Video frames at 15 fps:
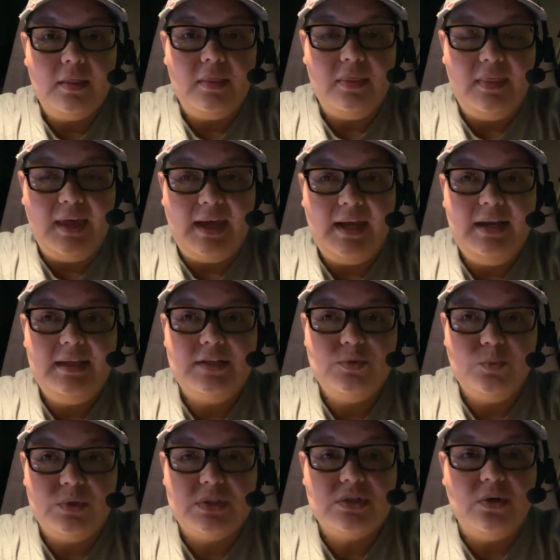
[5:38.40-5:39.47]
that is
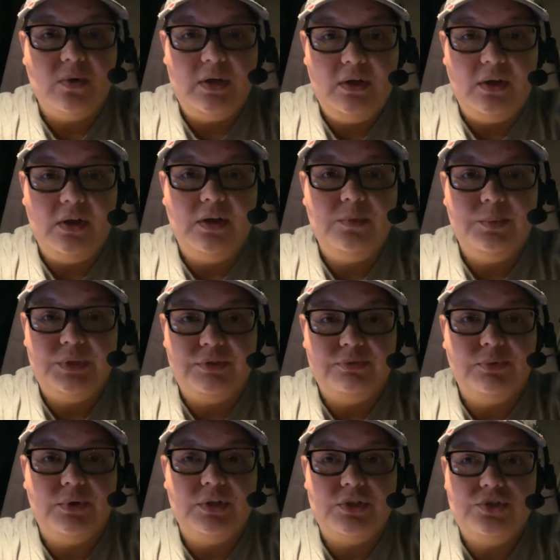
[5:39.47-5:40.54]
what's going on with the
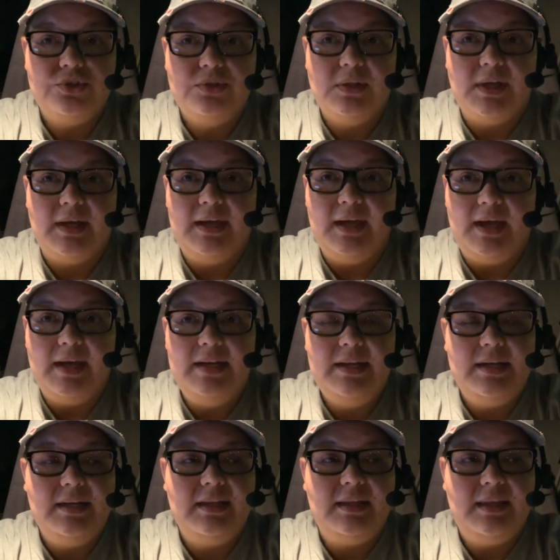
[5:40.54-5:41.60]
4th of July. I
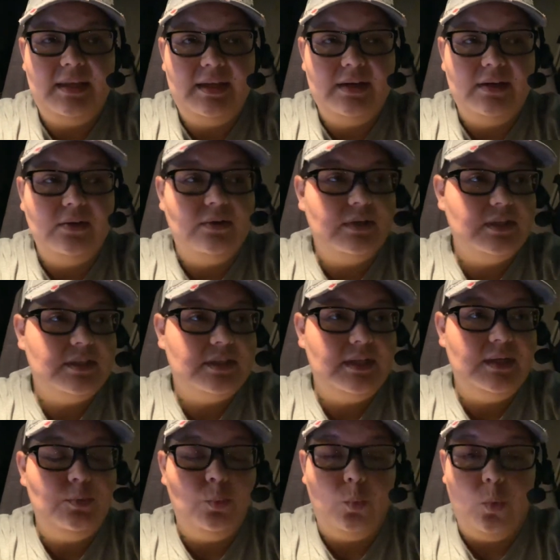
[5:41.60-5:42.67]
didn't hear or
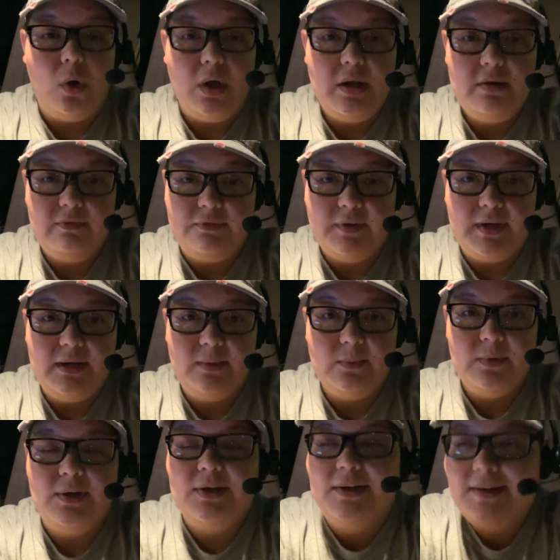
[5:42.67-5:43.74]
see one
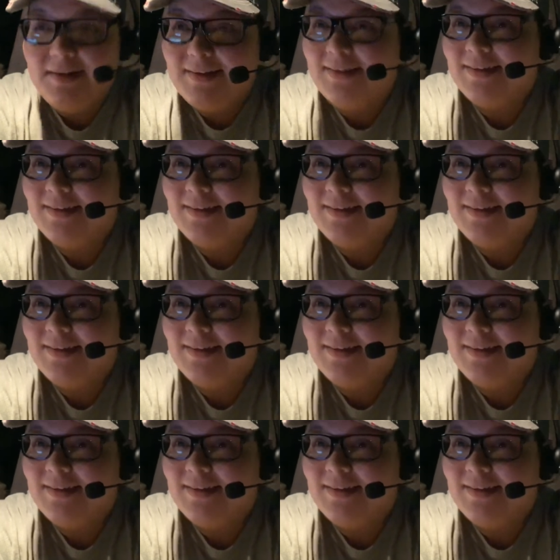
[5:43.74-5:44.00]
firework.